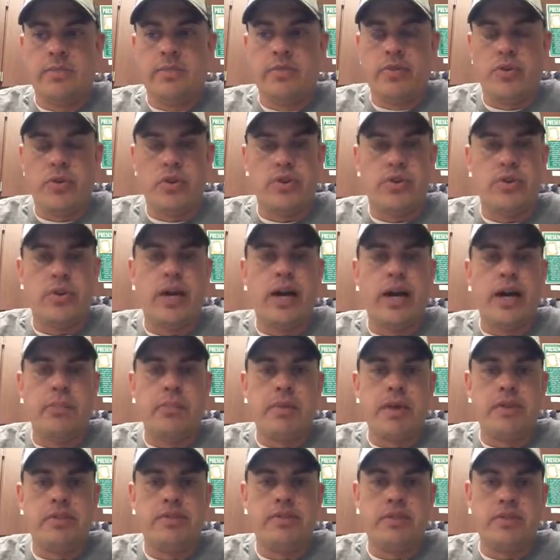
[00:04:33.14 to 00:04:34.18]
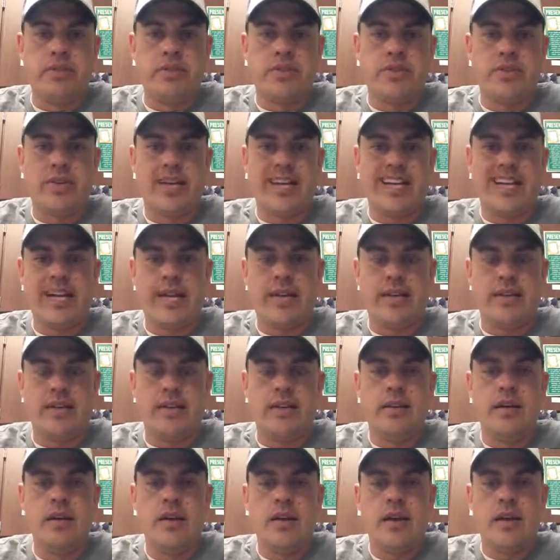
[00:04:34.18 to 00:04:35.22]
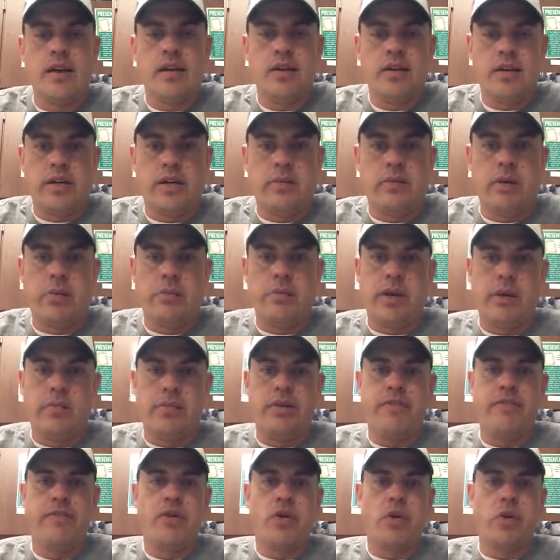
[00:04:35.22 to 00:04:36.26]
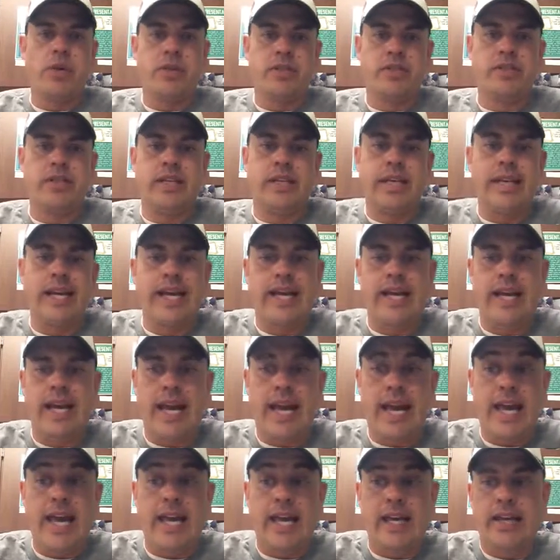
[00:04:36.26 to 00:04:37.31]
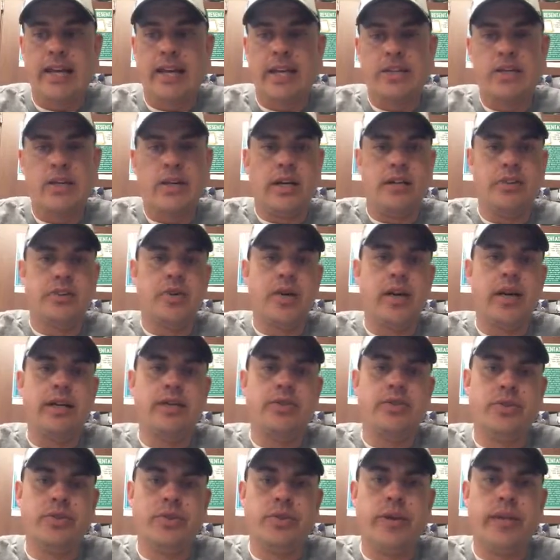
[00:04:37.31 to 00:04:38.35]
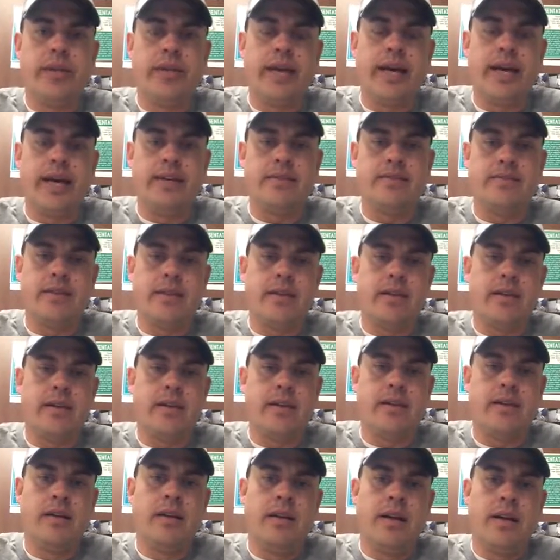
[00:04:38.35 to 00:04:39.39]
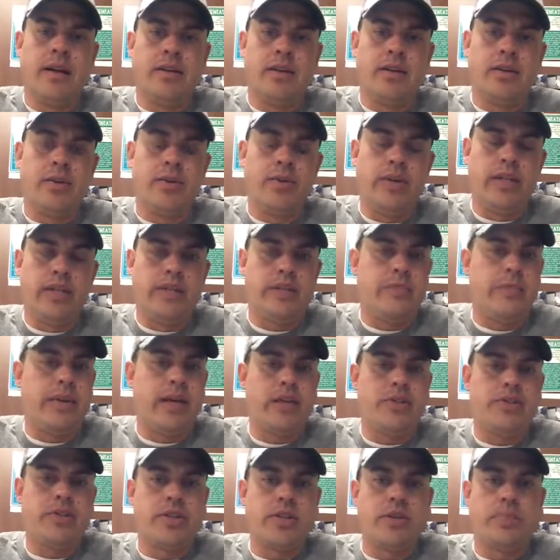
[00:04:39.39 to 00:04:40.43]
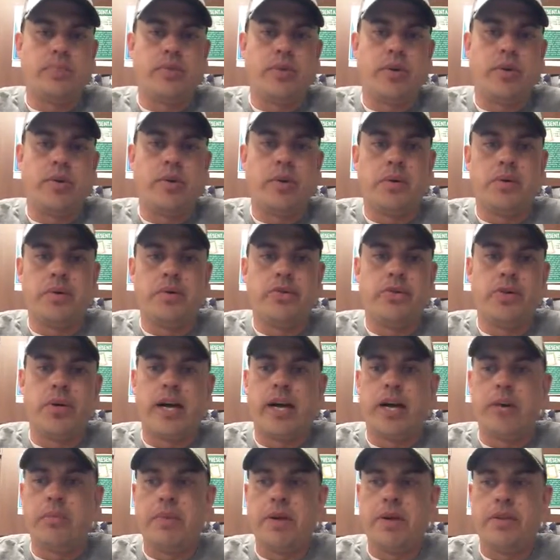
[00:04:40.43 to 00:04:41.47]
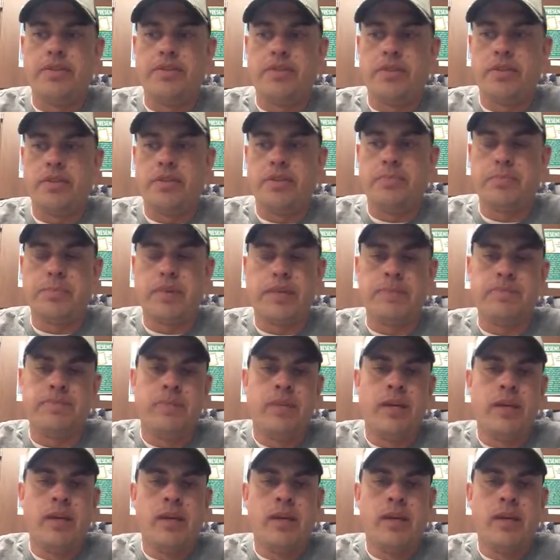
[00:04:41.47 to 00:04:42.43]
for a trimester. And so I kind of thought about maybe focusing on 8. And I tried doing that, and the units matched up pretty well with trimesters, but